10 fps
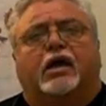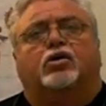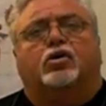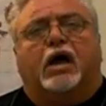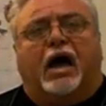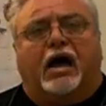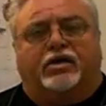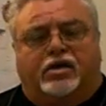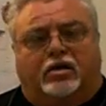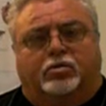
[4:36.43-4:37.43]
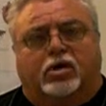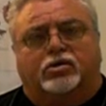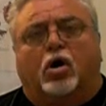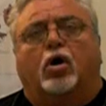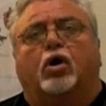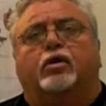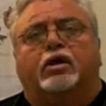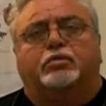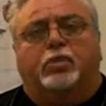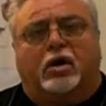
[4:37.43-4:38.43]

in good hygiene because all of these